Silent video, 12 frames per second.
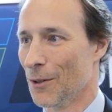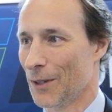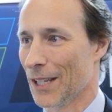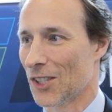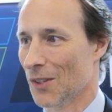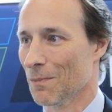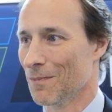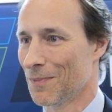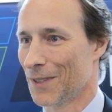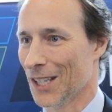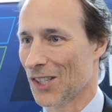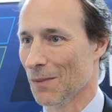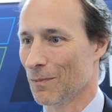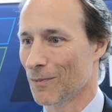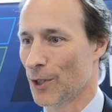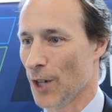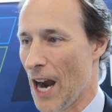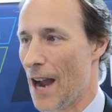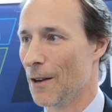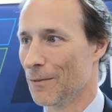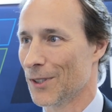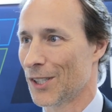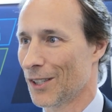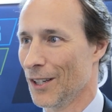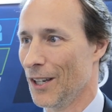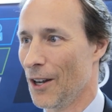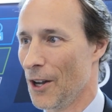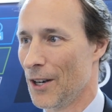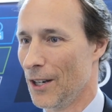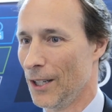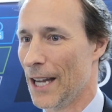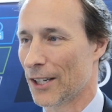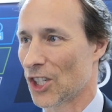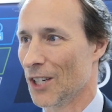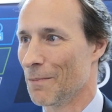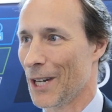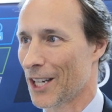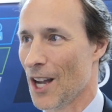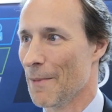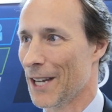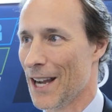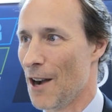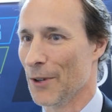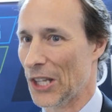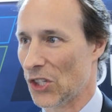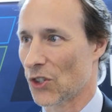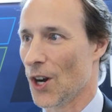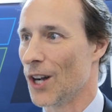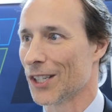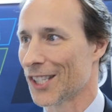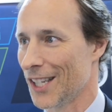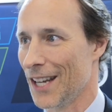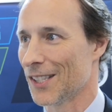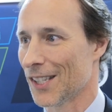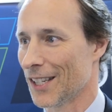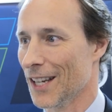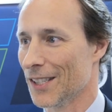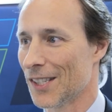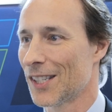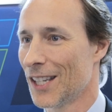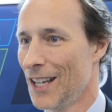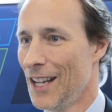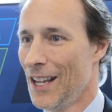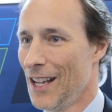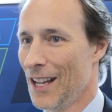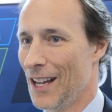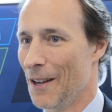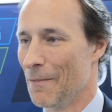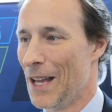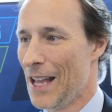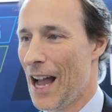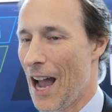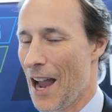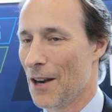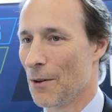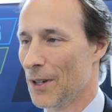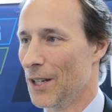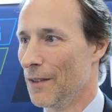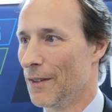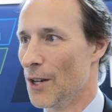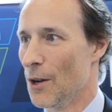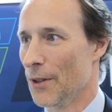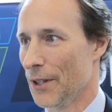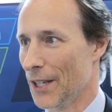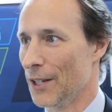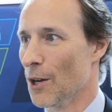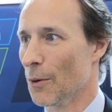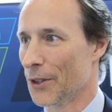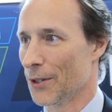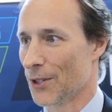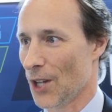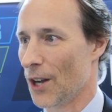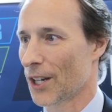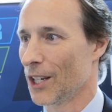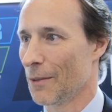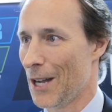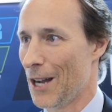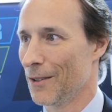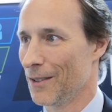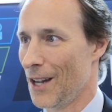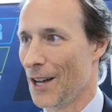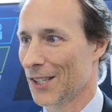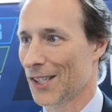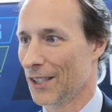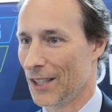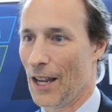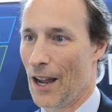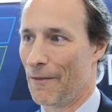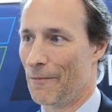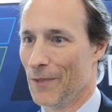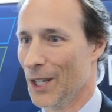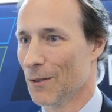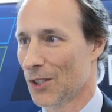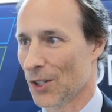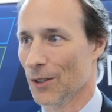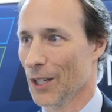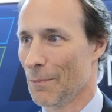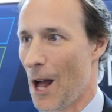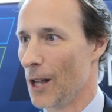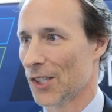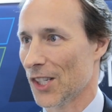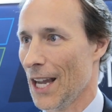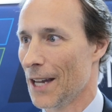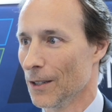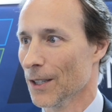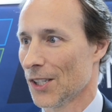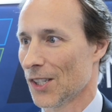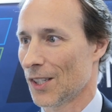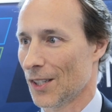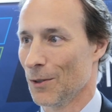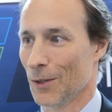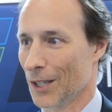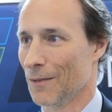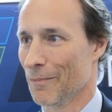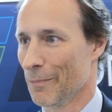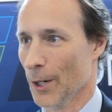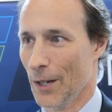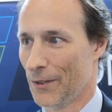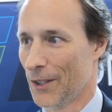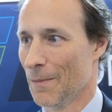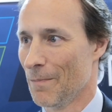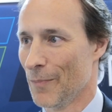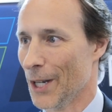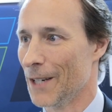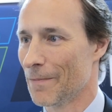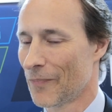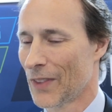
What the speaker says: get some ground on an election by coming out with a strong stance against. I don't even know that they know what they're talking about. Honestly, they have, certainly policy analysts who can brief them, but